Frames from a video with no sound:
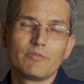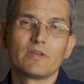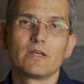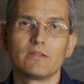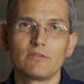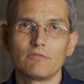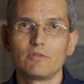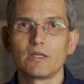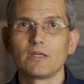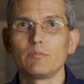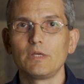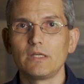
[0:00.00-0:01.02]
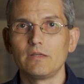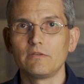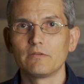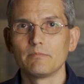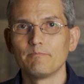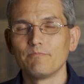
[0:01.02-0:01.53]
signs of
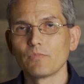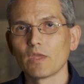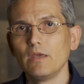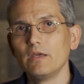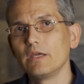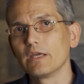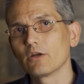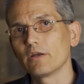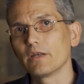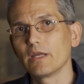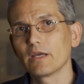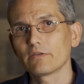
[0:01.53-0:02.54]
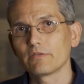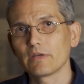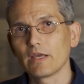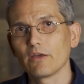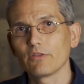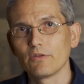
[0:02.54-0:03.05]
diabetes. In our next
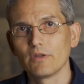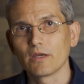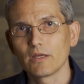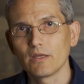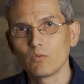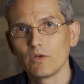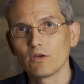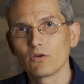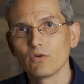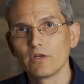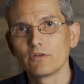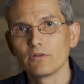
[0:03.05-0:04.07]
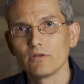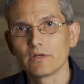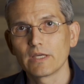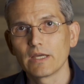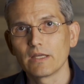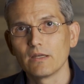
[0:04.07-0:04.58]
health nugget, we are going to
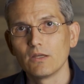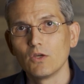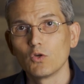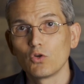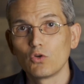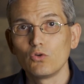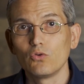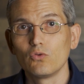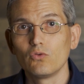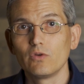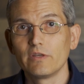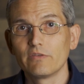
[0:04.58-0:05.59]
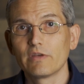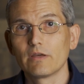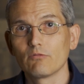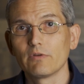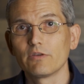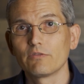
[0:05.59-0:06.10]
look at who is
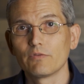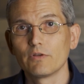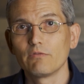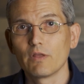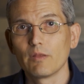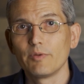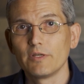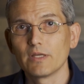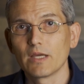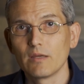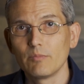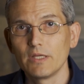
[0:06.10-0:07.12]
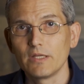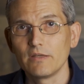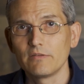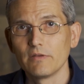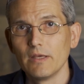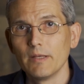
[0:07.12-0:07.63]
at risk for developing
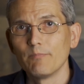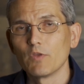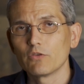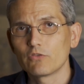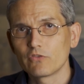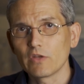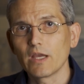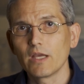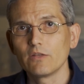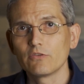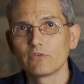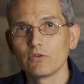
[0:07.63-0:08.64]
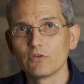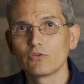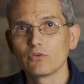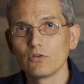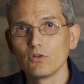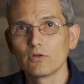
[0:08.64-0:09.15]
diabetes, signs
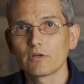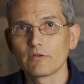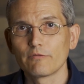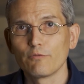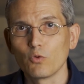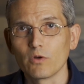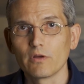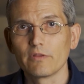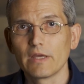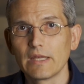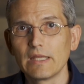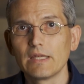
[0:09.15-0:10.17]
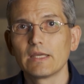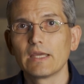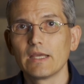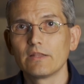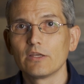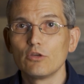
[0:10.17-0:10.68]
to look for that
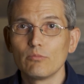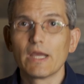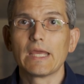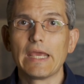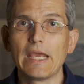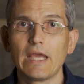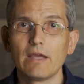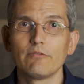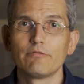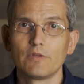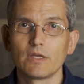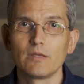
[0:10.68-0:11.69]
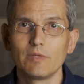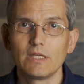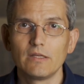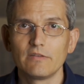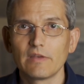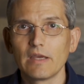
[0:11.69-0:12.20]
indicate that you might have
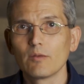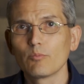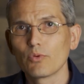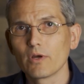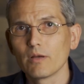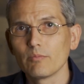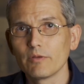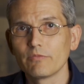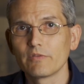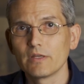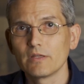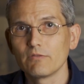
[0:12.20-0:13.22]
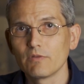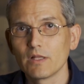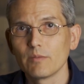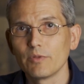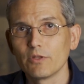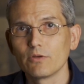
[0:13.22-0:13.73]
diabetes, and problems that
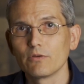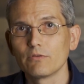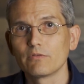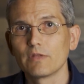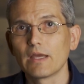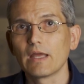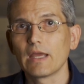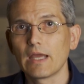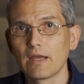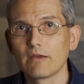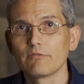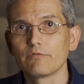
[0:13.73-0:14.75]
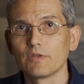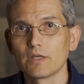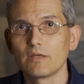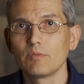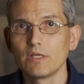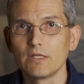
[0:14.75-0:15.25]
develop in those that have
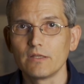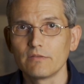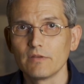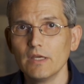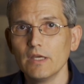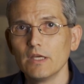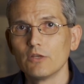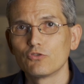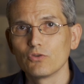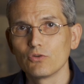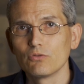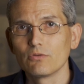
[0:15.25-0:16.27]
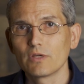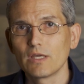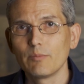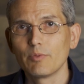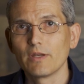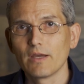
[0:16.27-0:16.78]
diabetes. So
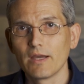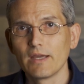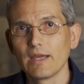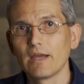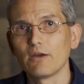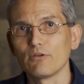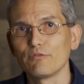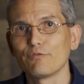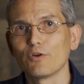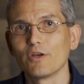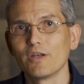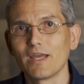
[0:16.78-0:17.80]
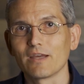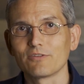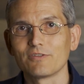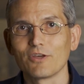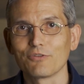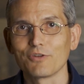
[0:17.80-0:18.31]
keep an eye out for our next health